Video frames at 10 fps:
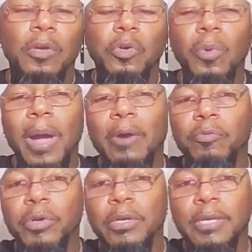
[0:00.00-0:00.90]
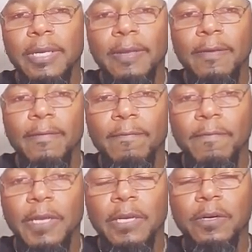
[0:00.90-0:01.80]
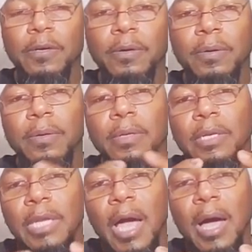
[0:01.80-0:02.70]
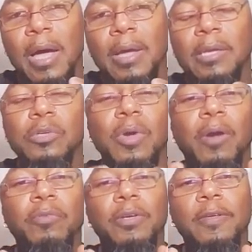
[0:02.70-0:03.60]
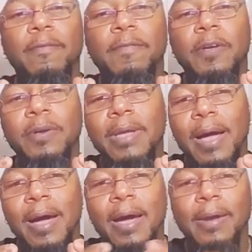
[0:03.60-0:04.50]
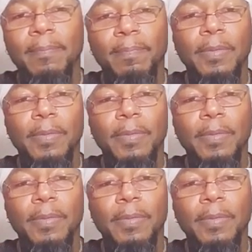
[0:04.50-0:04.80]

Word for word: do I really fear Yah? Do I really fear God?